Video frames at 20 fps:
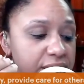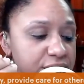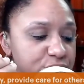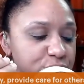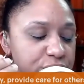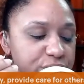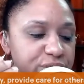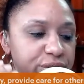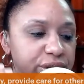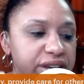kind of
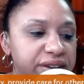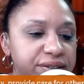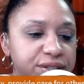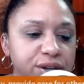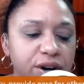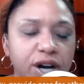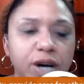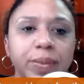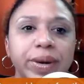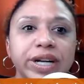stressful to even
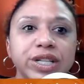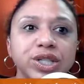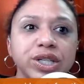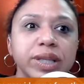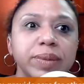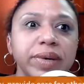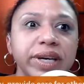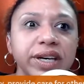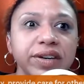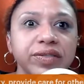talk about it.
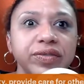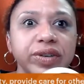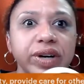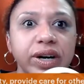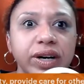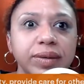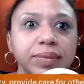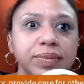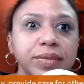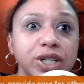So let me give
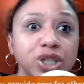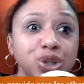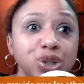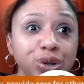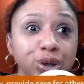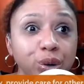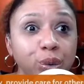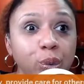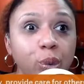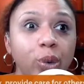a
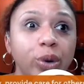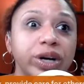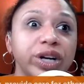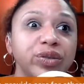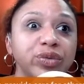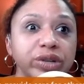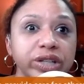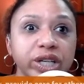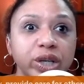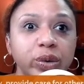trigger
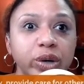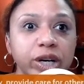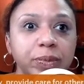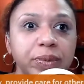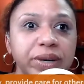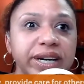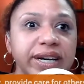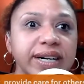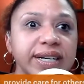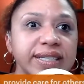warning really quick
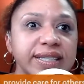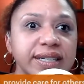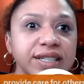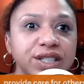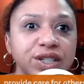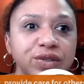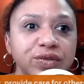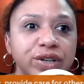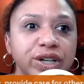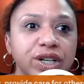because
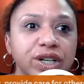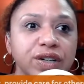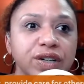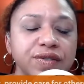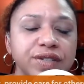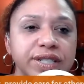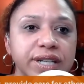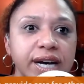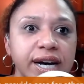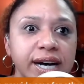this
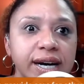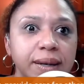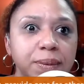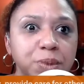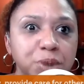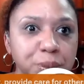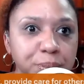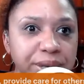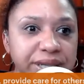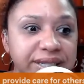involves
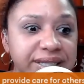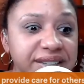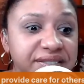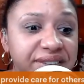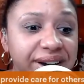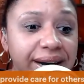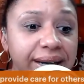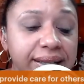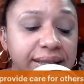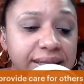
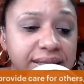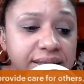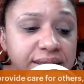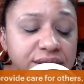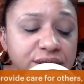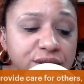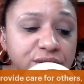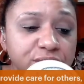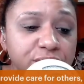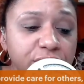domestic violence.
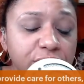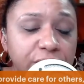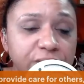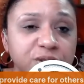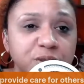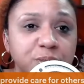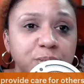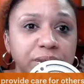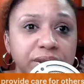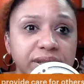This
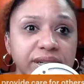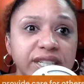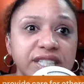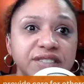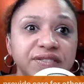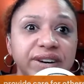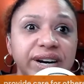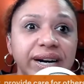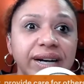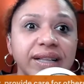involves
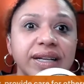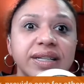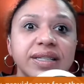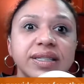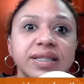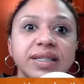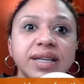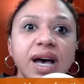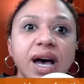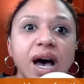police
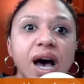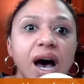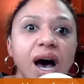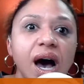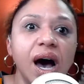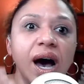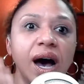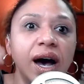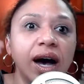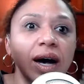violence.
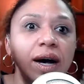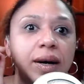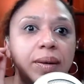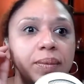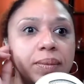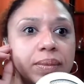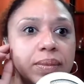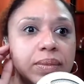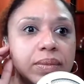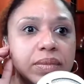
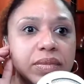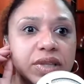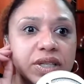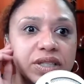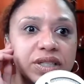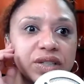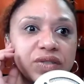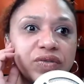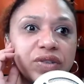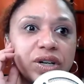
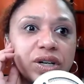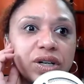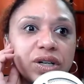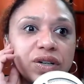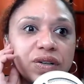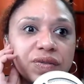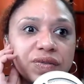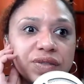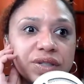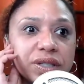This
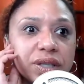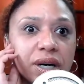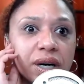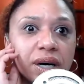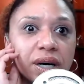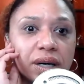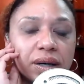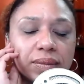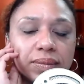involves